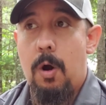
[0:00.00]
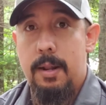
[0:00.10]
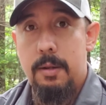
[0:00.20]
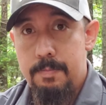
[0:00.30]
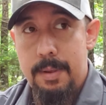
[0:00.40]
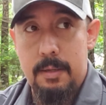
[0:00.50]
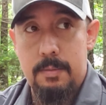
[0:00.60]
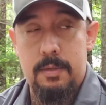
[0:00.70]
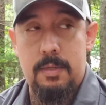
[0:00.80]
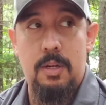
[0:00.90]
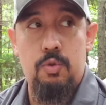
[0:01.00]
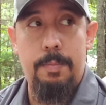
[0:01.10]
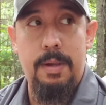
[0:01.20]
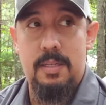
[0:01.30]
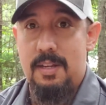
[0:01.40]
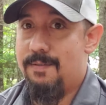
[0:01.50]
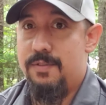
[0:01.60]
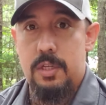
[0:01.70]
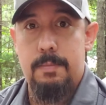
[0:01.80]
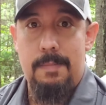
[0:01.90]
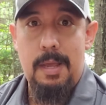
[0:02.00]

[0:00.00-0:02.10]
and this big central piece of, just,